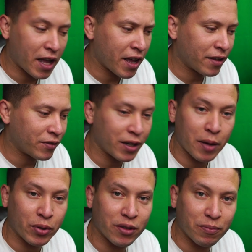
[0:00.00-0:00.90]
and then
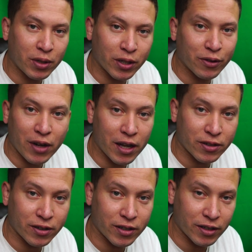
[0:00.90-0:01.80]
I put the clear
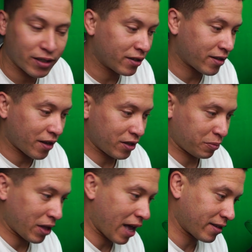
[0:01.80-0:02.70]
visor inside this
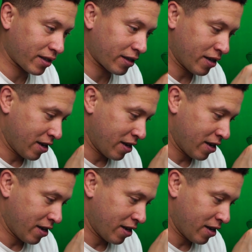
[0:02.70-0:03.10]
plastic